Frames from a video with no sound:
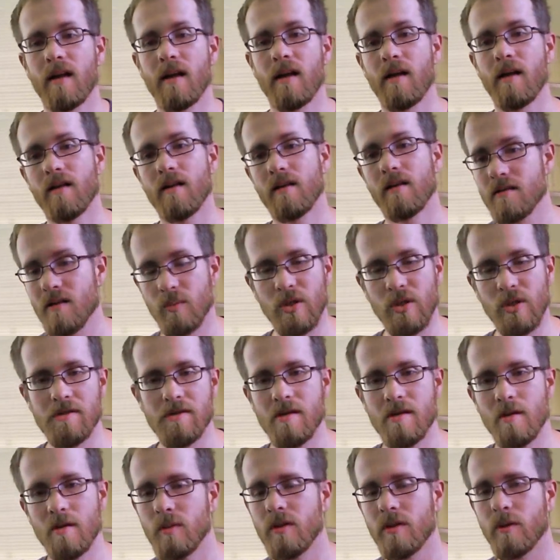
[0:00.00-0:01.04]
And something
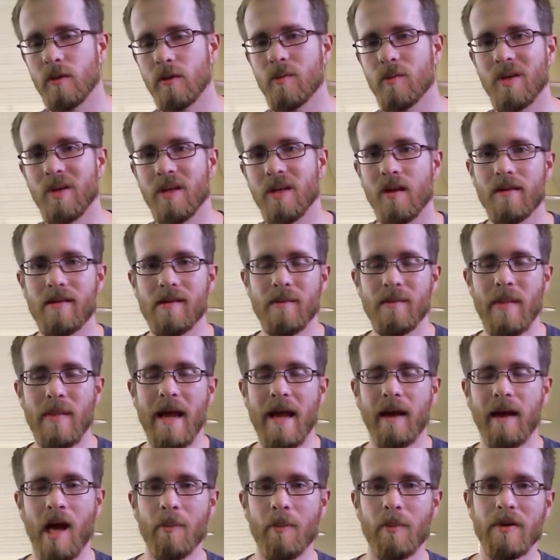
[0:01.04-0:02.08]
similar would be the
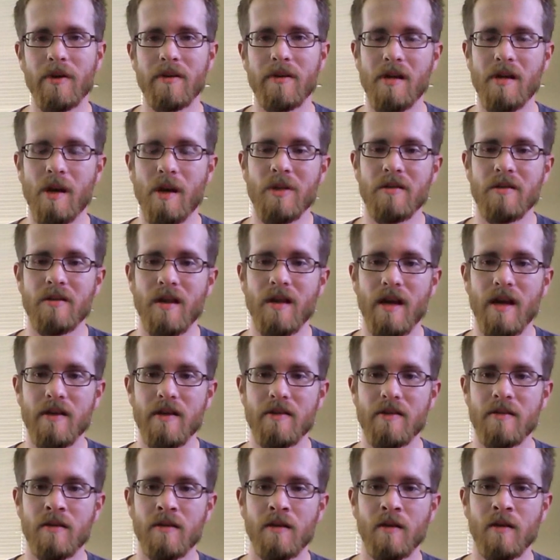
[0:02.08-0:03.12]
thematic apperception
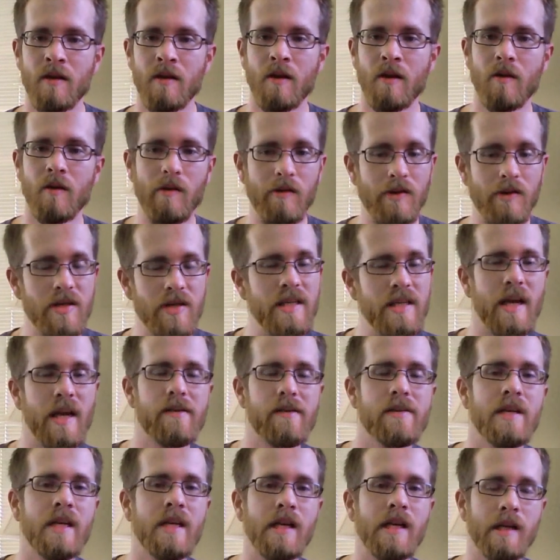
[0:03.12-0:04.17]
test, or
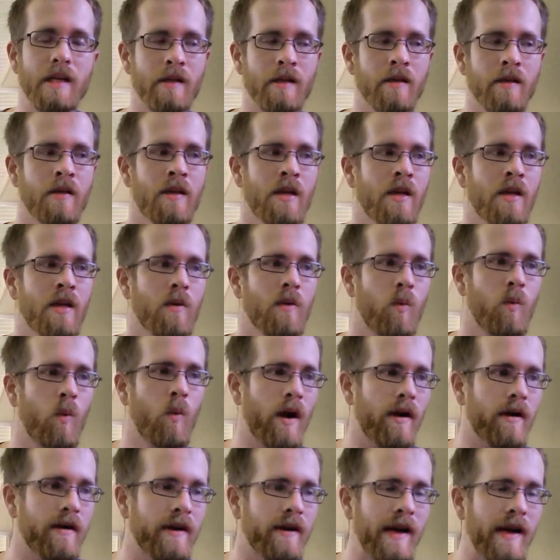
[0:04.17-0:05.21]
TAT,
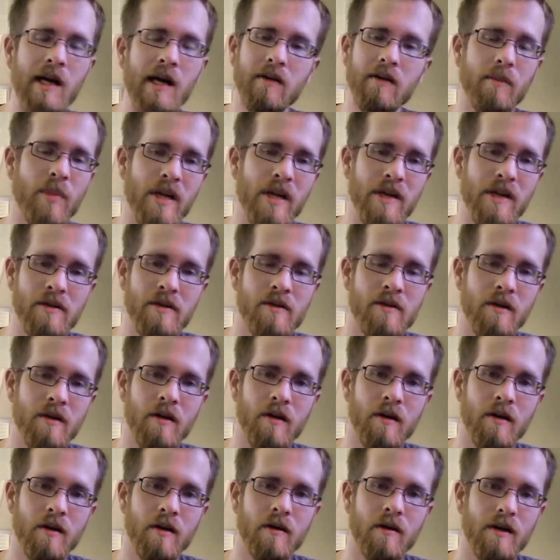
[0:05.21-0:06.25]
where now the
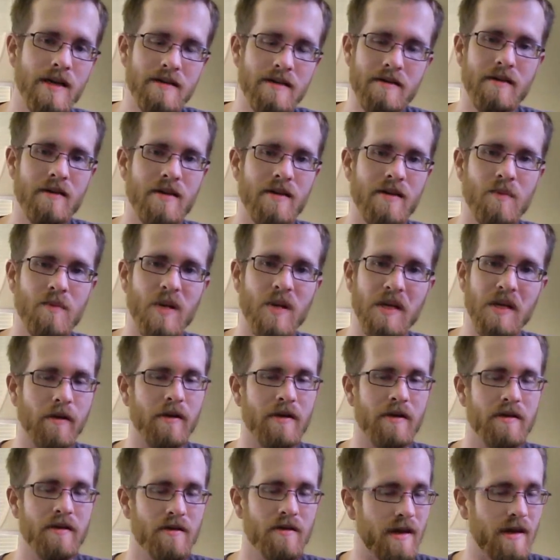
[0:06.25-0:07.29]
picture isn't
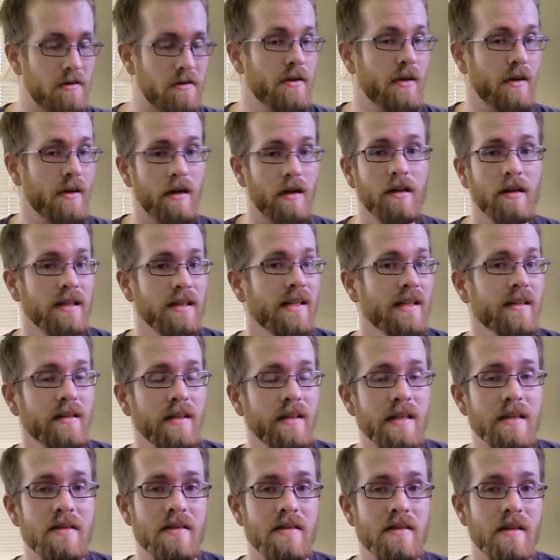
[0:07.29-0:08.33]
ambiguous. Like, you can
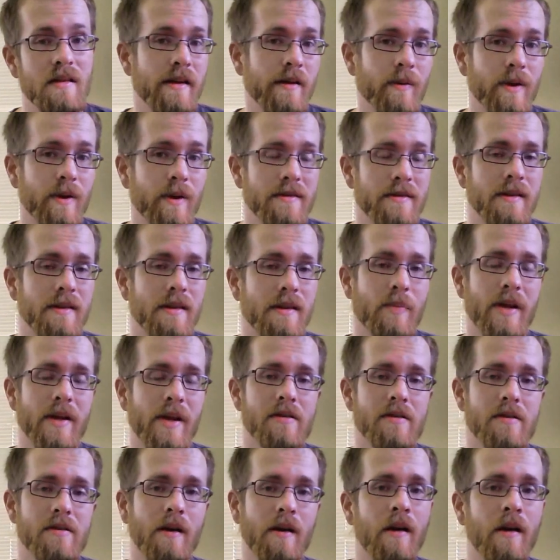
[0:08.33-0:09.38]
clearly see what's in the
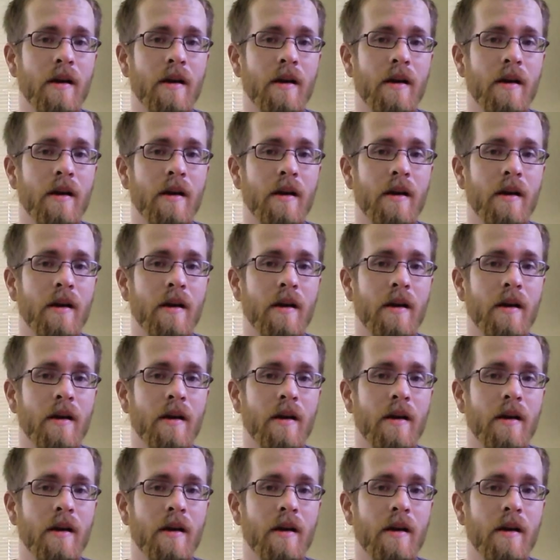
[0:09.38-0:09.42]
picture,